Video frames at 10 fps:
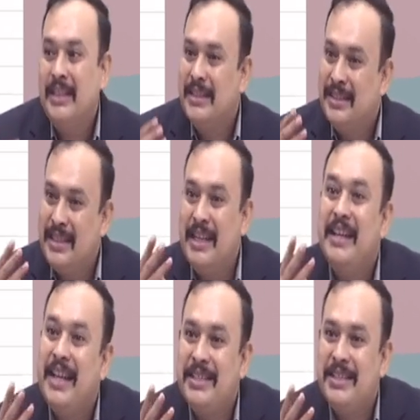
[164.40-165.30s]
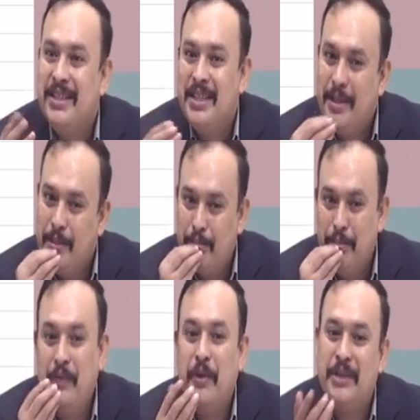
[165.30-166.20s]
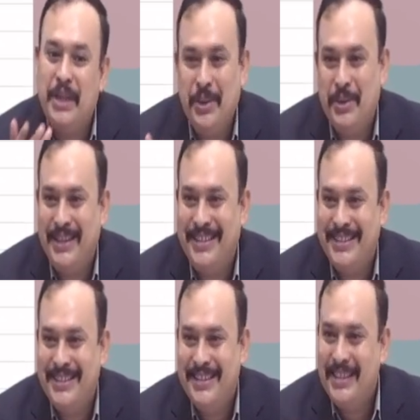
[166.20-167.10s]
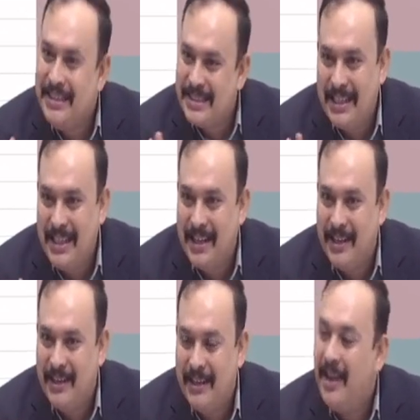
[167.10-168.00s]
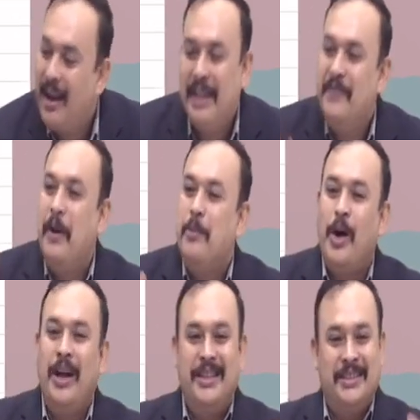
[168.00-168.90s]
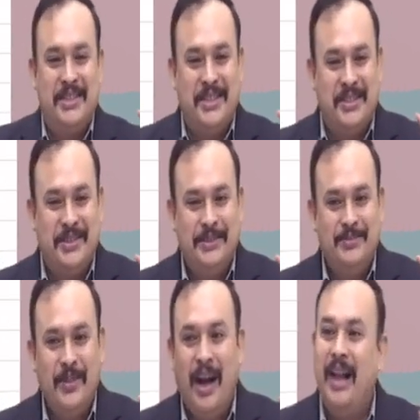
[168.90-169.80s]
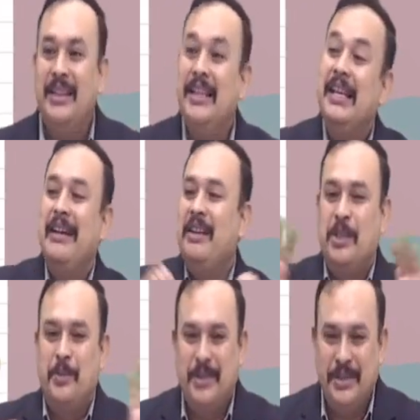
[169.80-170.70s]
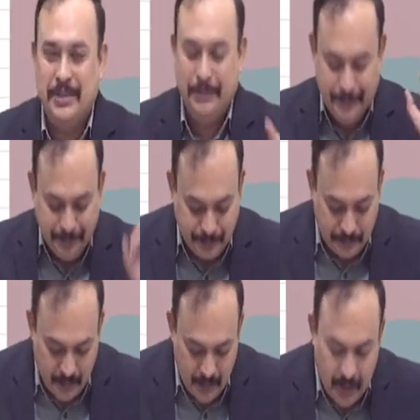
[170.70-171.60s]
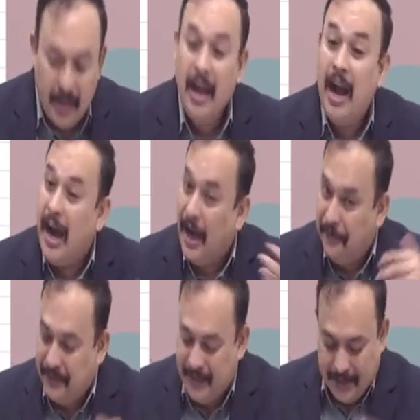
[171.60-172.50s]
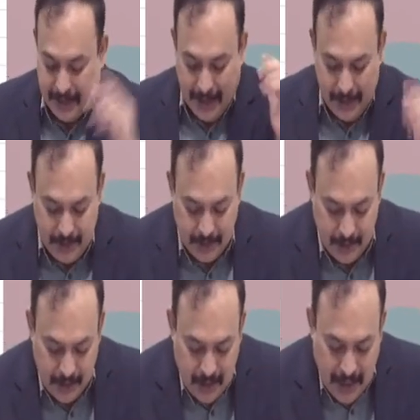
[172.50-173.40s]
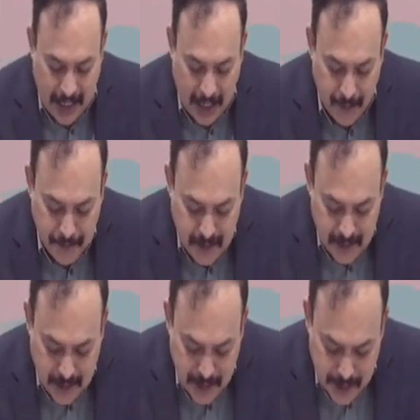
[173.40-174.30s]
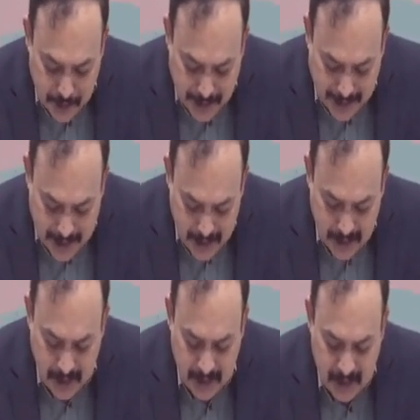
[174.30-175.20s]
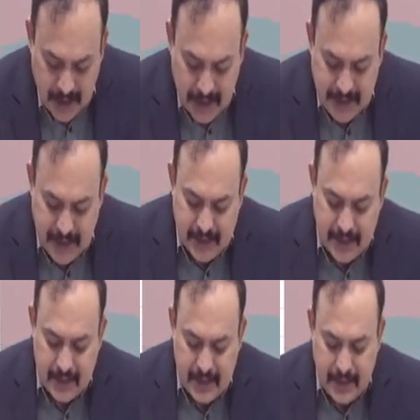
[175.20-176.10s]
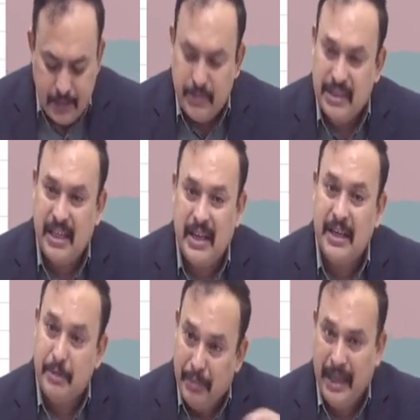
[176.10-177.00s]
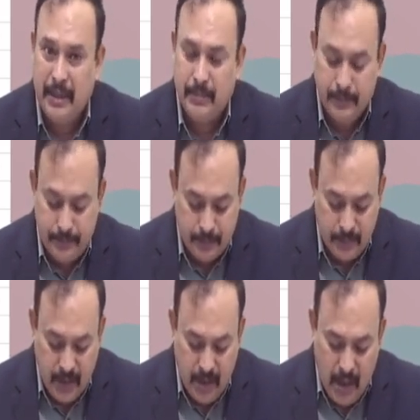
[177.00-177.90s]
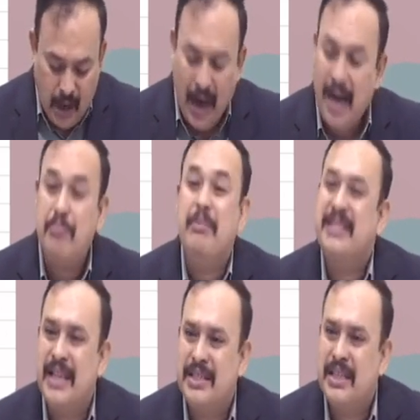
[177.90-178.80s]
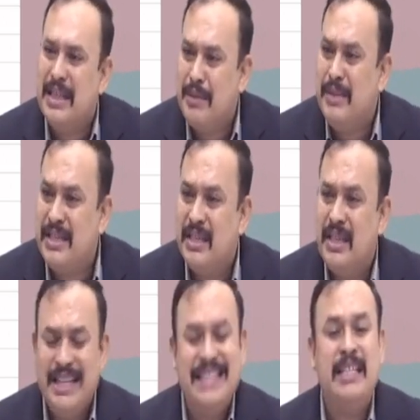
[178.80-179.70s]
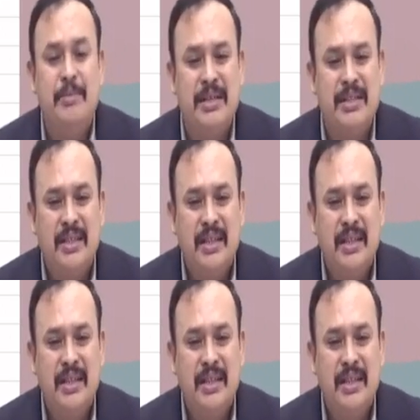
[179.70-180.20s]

3 days before the due date. Is clear? Inform to all the assessees, all the registered persons. After that, after the due date, a system generated mail or message, it means SMS,